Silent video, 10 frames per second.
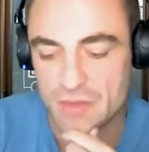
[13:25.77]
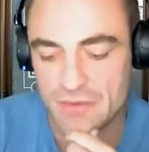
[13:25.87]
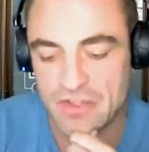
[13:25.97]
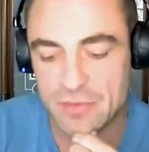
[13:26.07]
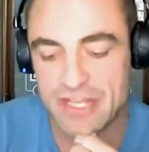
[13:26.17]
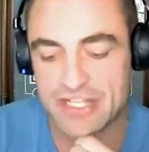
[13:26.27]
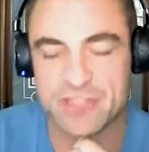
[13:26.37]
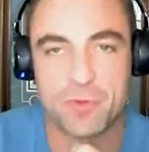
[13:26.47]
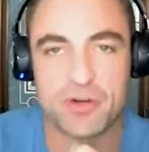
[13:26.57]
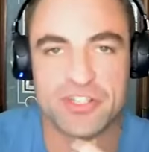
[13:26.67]
think about like a
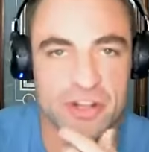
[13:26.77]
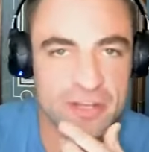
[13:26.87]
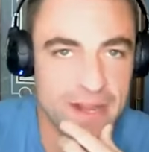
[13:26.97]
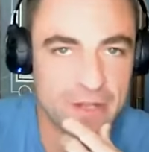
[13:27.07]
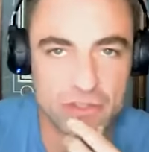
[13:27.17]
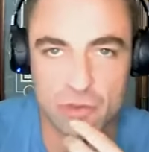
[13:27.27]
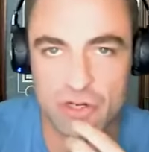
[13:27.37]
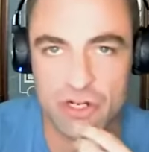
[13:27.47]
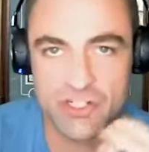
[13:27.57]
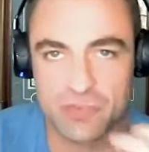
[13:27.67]
sports star, like Michael
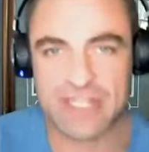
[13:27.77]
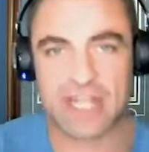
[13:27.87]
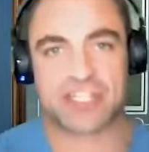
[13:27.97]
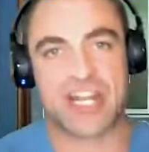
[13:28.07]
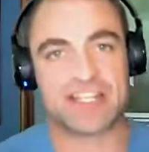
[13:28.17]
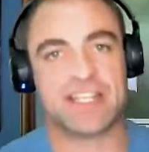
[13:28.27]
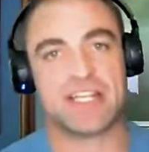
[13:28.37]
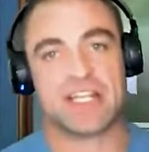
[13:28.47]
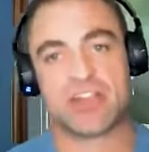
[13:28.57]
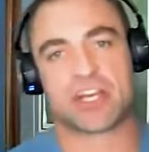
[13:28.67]
Jordan or something like that,
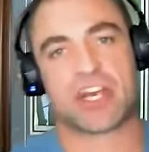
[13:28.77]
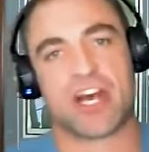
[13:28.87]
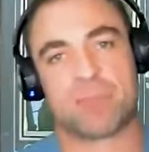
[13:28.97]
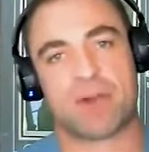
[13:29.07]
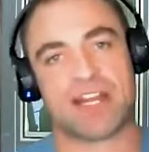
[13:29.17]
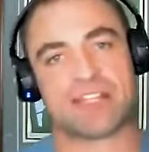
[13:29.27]
chasing the cup, right?